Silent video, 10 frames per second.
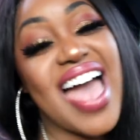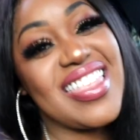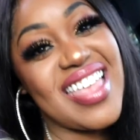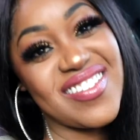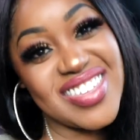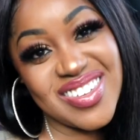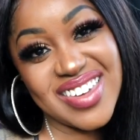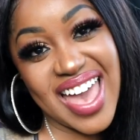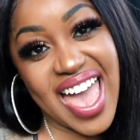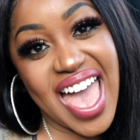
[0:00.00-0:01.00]
I love you
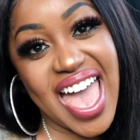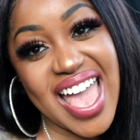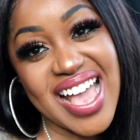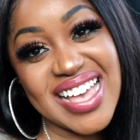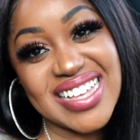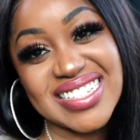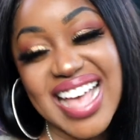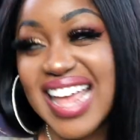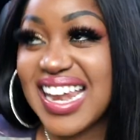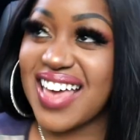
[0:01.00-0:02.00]
guys.
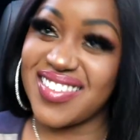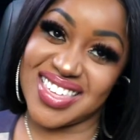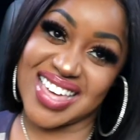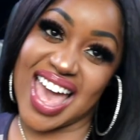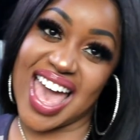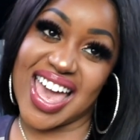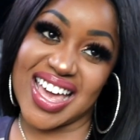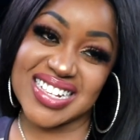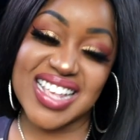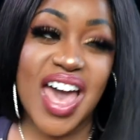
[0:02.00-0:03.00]
I love you
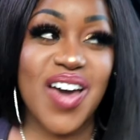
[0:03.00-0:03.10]
guys.